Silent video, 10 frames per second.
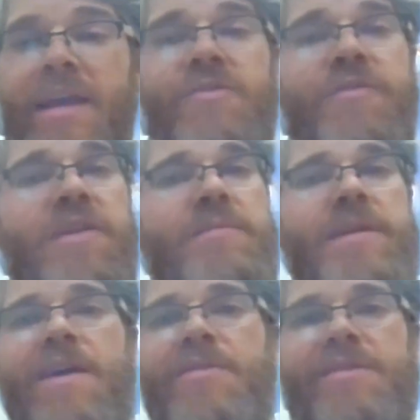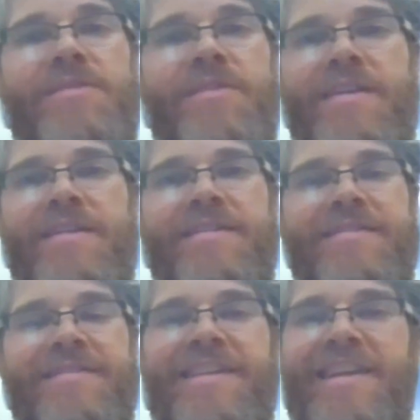It's fun to be out in the sun,
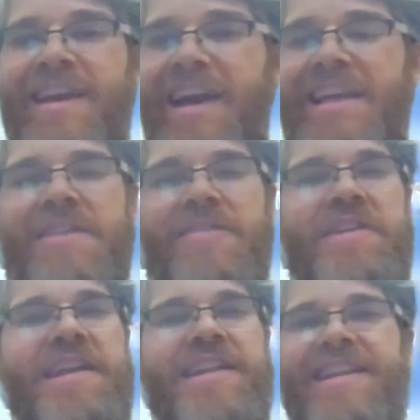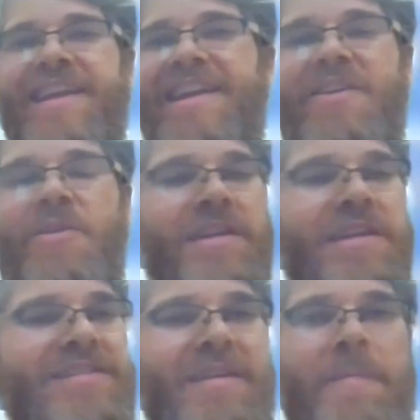even in Atlanta when
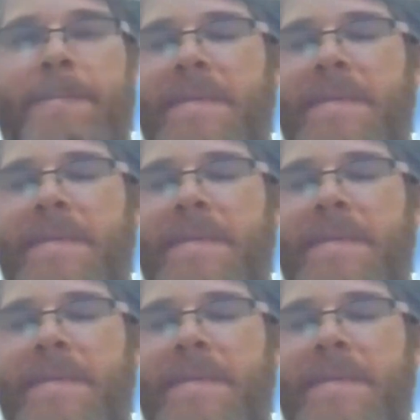it's a